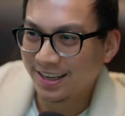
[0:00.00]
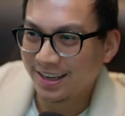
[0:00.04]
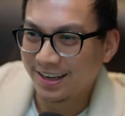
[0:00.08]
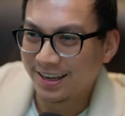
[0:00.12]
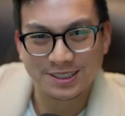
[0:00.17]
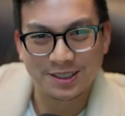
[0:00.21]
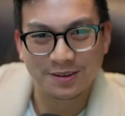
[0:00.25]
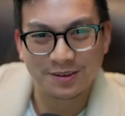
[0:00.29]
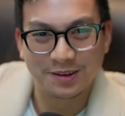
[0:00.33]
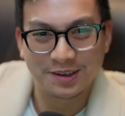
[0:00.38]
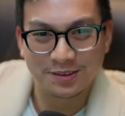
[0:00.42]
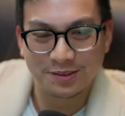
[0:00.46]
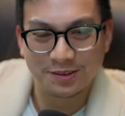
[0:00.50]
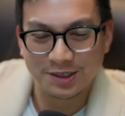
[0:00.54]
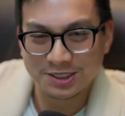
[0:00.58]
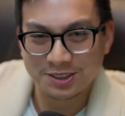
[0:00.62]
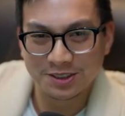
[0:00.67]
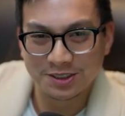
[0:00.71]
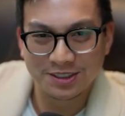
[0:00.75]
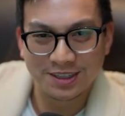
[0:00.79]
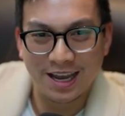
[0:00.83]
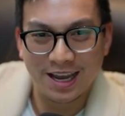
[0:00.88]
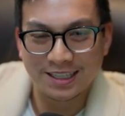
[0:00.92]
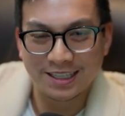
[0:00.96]
So what's
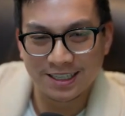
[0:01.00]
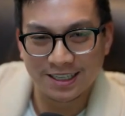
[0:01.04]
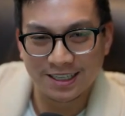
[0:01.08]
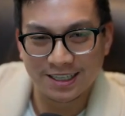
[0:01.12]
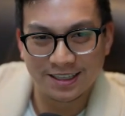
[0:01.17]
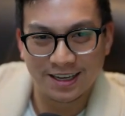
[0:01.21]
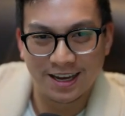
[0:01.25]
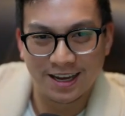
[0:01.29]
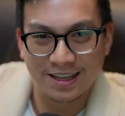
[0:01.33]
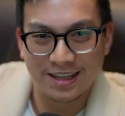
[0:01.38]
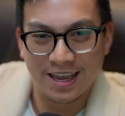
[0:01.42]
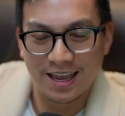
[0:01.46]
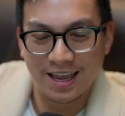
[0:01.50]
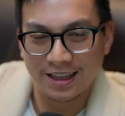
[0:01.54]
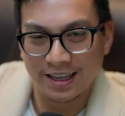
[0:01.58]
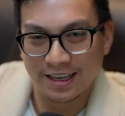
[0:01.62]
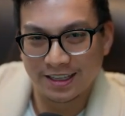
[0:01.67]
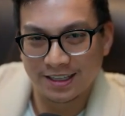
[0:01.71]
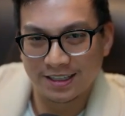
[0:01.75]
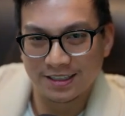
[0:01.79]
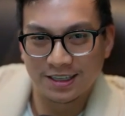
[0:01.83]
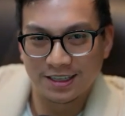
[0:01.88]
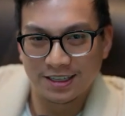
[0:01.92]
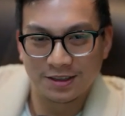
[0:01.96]
your thoughts on that?
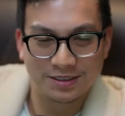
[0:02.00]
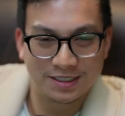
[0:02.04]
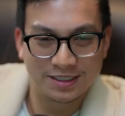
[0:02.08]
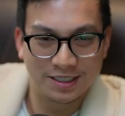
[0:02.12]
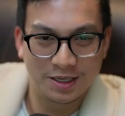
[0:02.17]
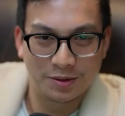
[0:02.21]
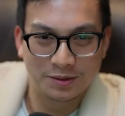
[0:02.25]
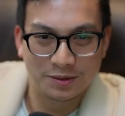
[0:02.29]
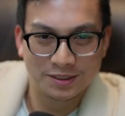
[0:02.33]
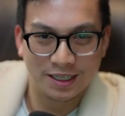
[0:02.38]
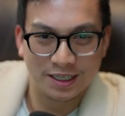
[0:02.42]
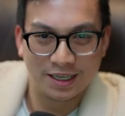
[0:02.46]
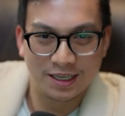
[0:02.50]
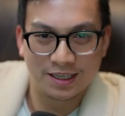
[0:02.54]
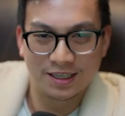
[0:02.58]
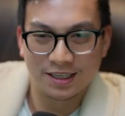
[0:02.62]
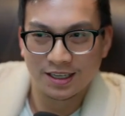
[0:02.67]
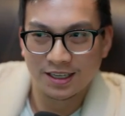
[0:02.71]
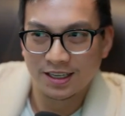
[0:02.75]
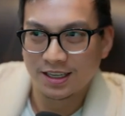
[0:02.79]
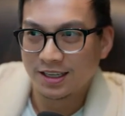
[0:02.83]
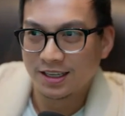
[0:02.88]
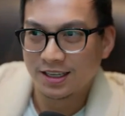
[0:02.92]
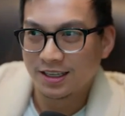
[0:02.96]
Like it was like
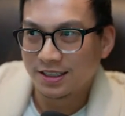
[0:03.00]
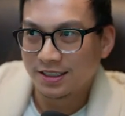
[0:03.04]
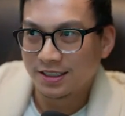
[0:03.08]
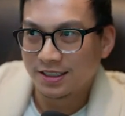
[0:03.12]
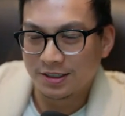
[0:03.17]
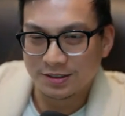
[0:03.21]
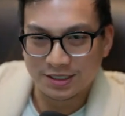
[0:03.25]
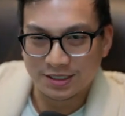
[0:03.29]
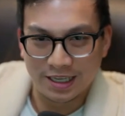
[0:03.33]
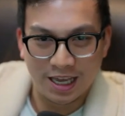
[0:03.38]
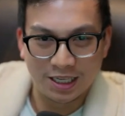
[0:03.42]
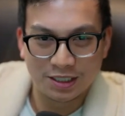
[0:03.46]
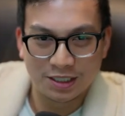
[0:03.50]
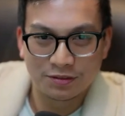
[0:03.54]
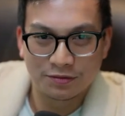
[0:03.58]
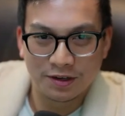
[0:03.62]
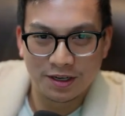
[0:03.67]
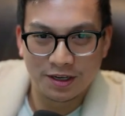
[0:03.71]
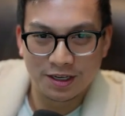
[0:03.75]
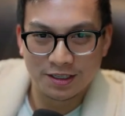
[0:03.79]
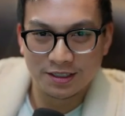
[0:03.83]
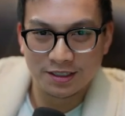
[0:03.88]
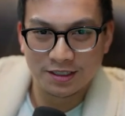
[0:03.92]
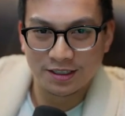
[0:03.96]
it was a hedge
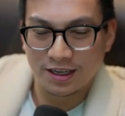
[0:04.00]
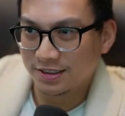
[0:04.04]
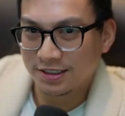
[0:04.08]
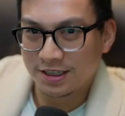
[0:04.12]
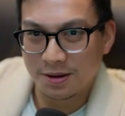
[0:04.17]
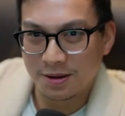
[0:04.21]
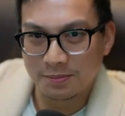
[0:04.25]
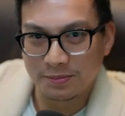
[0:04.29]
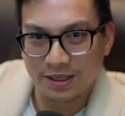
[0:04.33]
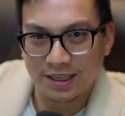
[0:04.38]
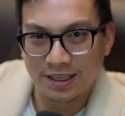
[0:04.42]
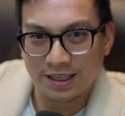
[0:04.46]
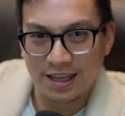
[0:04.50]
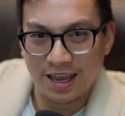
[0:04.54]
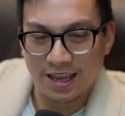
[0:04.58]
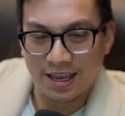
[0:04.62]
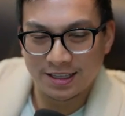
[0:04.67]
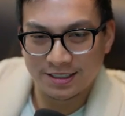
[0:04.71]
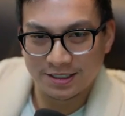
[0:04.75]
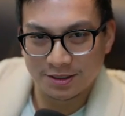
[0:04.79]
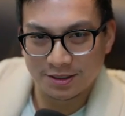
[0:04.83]
fund company that